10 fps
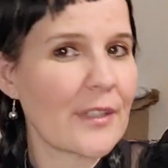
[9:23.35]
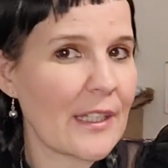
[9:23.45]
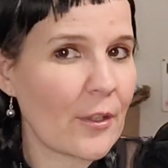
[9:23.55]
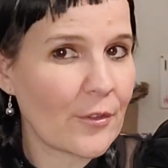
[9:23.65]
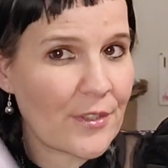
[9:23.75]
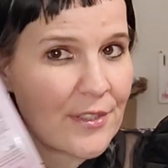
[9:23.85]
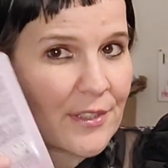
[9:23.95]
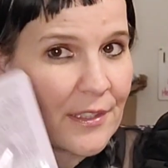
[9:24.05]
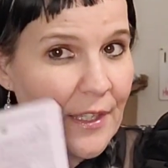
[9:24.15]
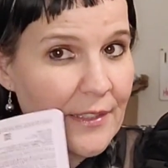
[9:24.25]
they don't
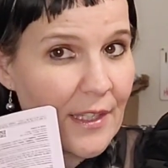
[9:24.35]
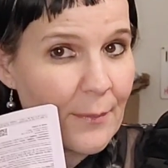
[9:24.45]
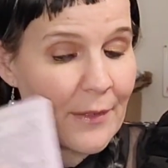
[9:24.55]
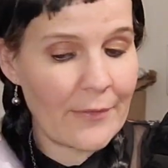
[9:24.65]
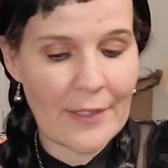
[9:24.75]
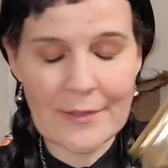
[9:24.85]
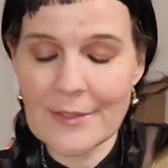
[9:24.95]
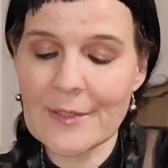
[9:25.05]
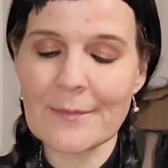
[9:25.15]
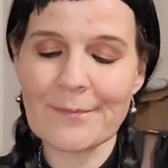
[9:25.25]
slide down my
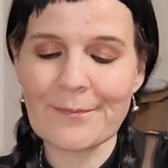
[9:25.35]
face.